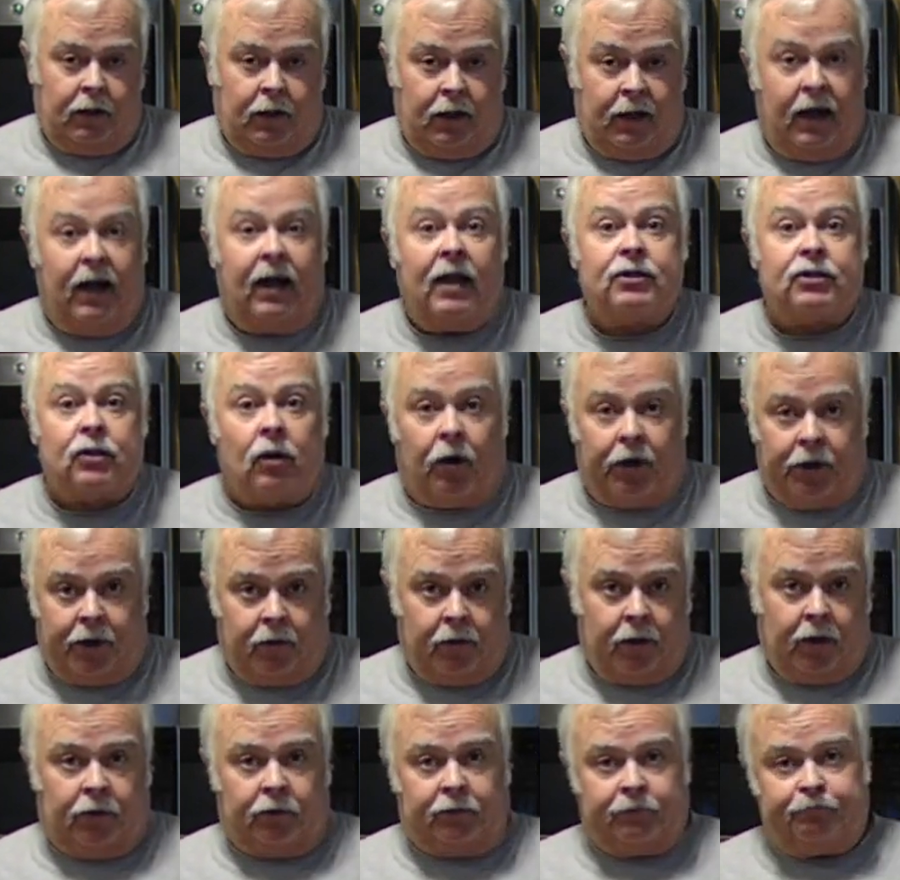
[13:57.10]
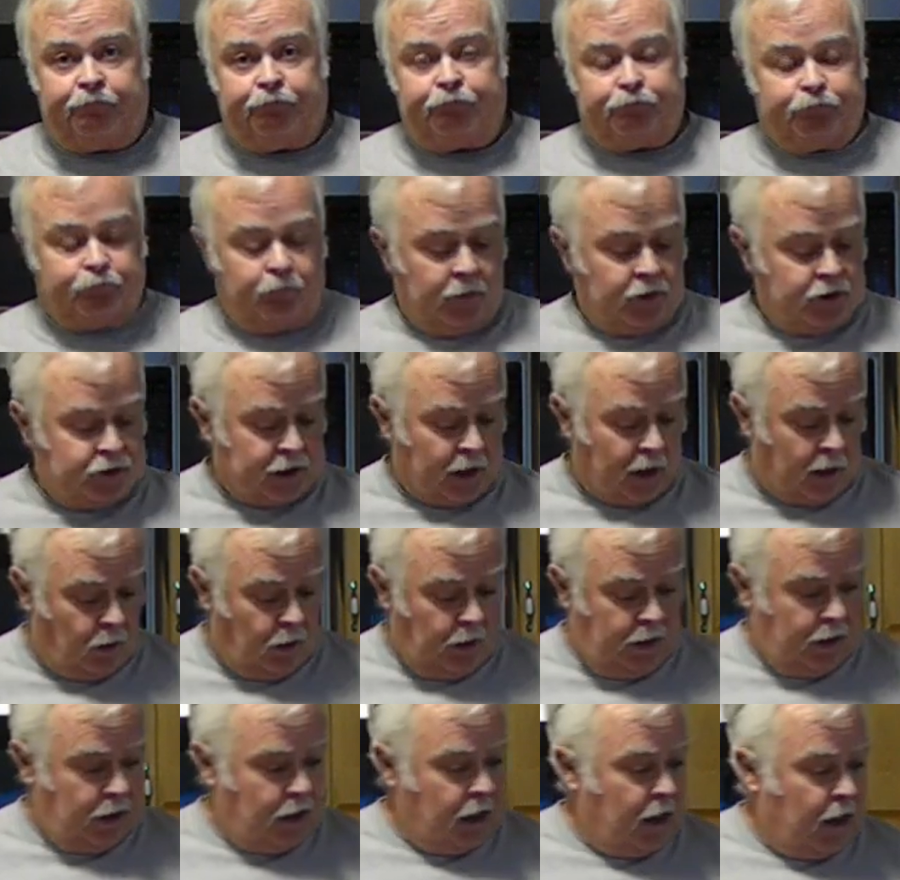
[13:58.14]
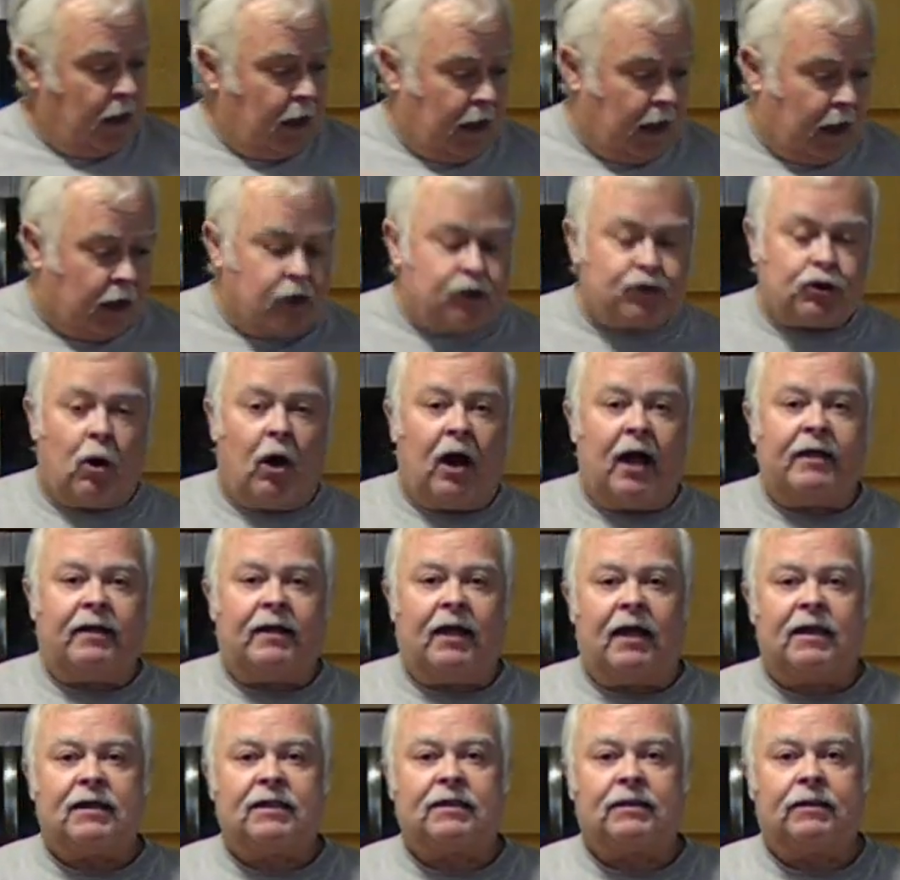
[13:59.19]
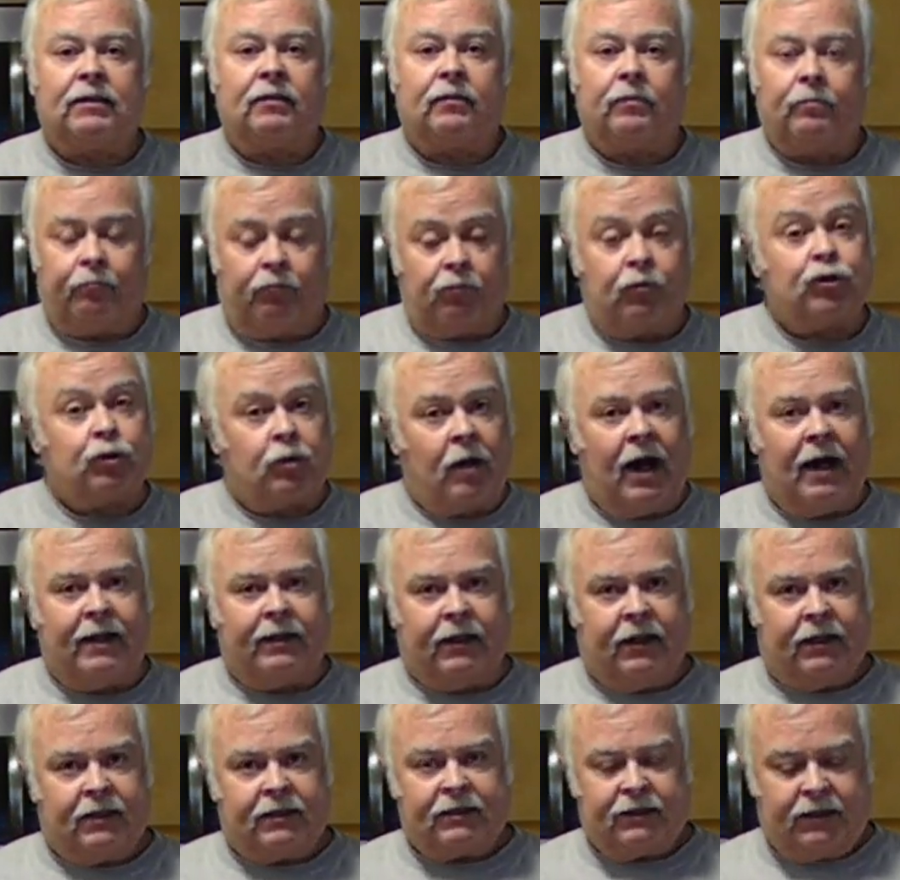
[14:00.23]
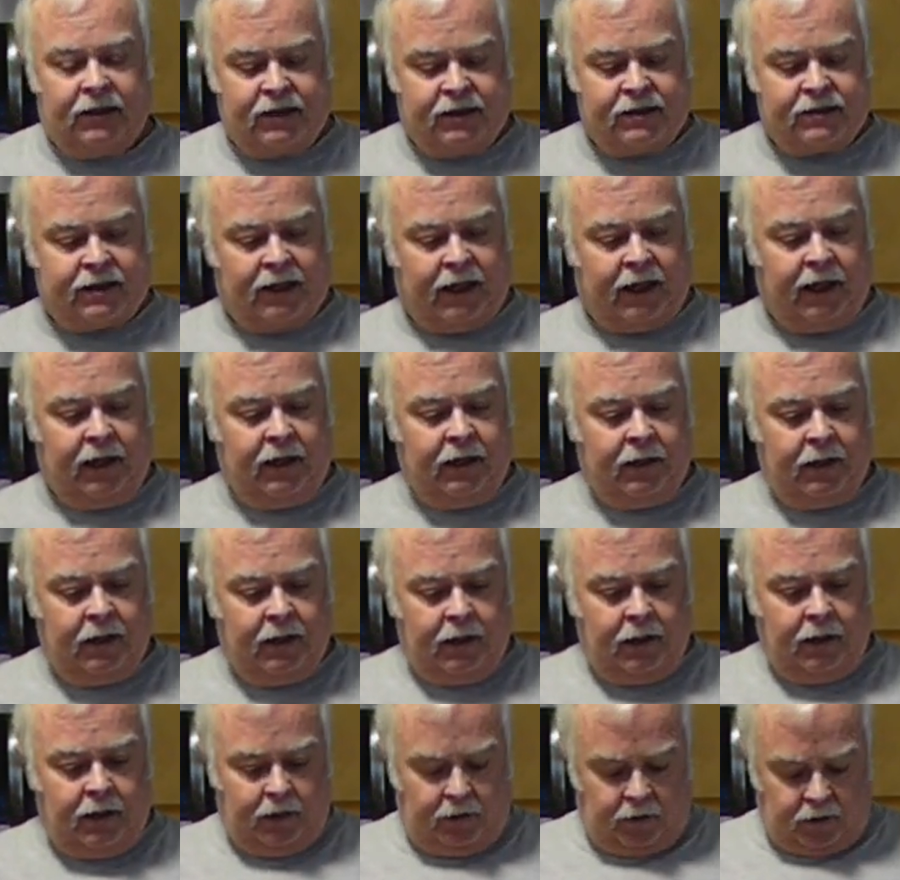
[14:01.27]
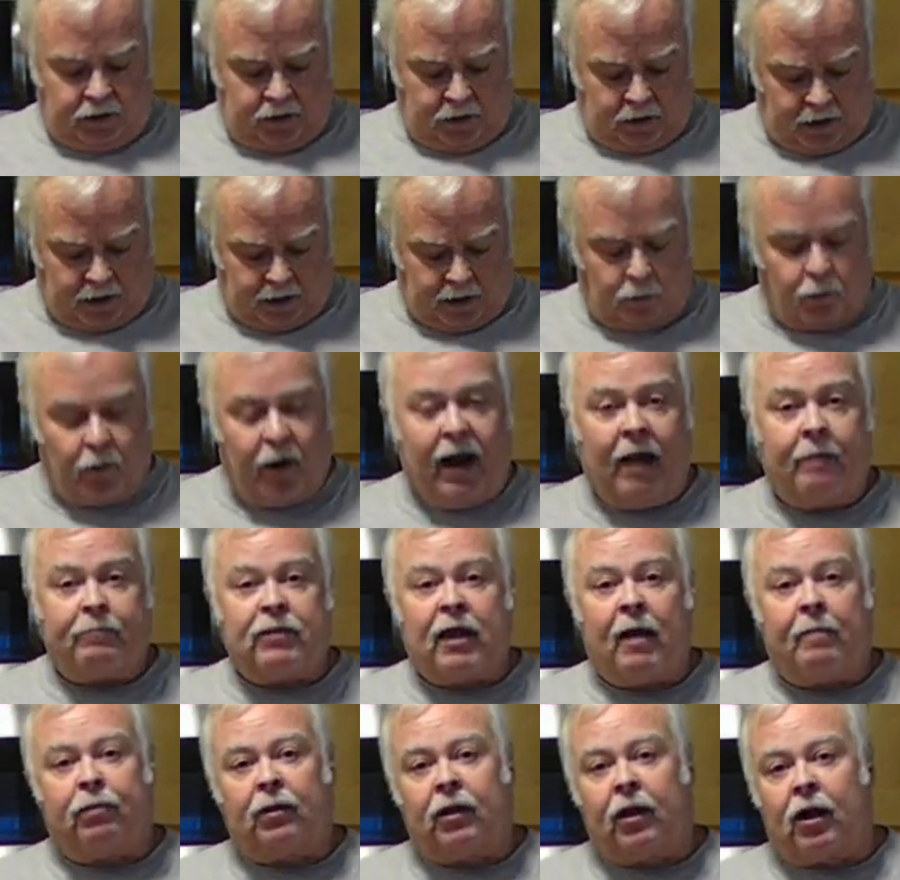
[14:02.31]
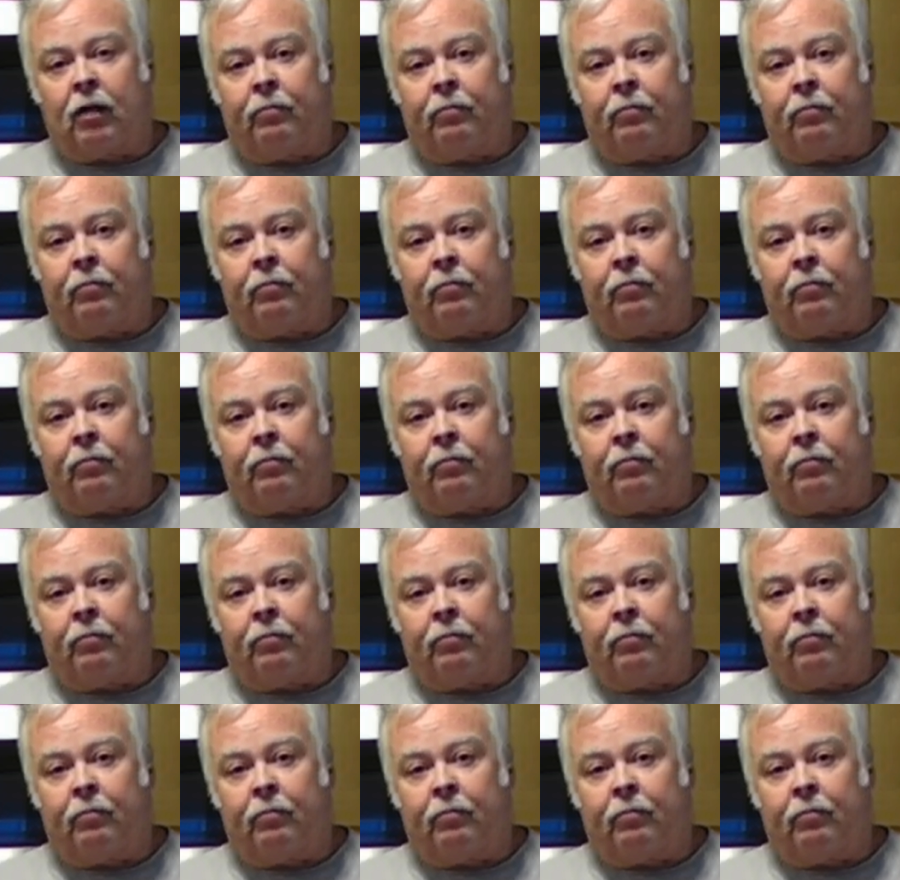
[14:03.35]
it is all your own. So enjoy this, try this. This is ramped up a